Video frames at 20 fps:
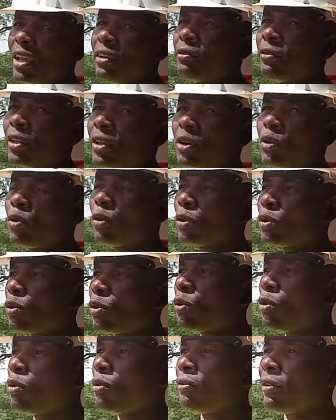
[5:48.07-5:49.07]
having
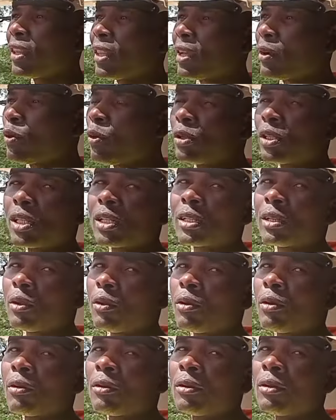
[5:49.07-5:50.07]
control over the God's
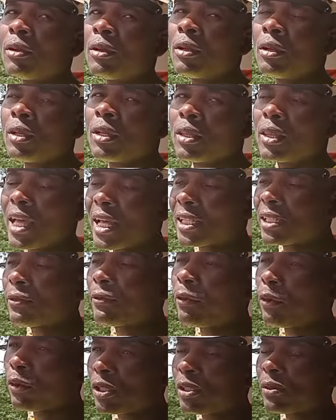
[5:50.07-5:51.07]
law. That's
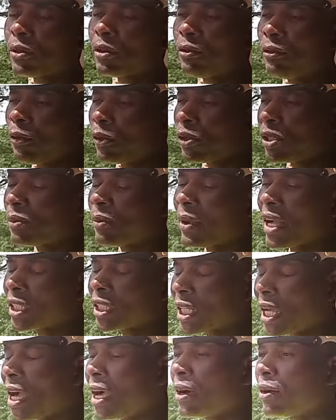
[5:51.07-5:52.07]
force
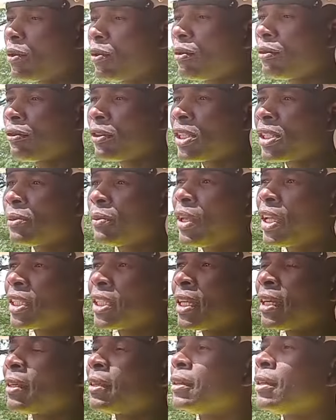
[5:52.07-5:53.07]
majeure or vis
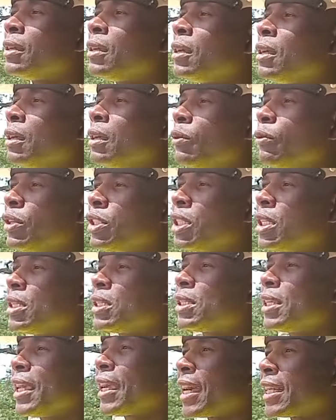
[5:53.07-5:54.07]
major, which
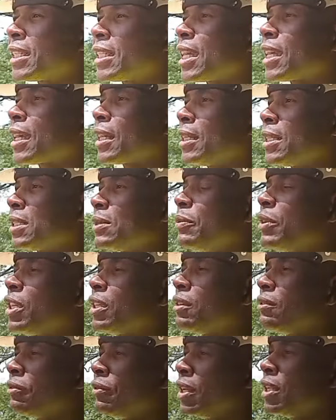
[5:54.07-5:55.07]
is a cataclysmic
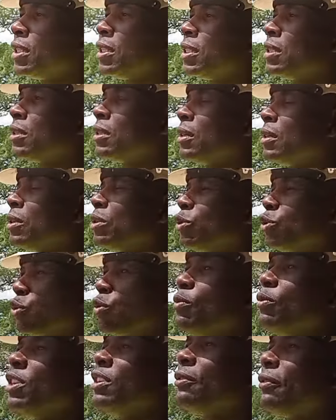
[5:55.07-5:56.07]
event,
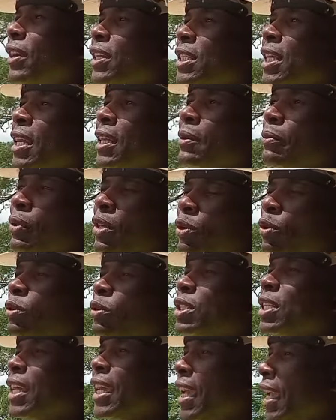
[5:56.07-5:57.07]
doom fatale
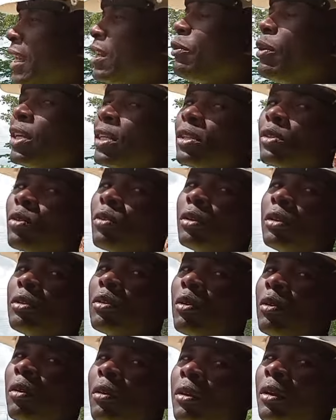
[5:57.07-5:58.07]
beyond anyone's
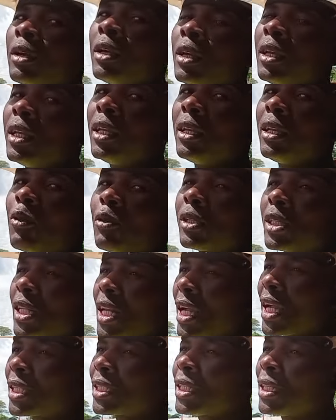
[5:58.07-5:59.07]
control in
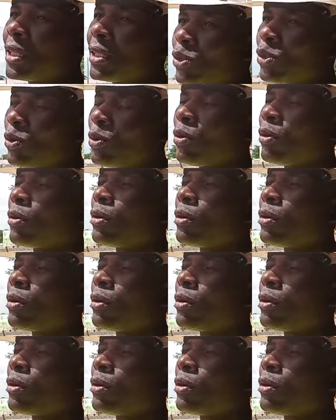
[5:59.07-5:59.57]
construction. So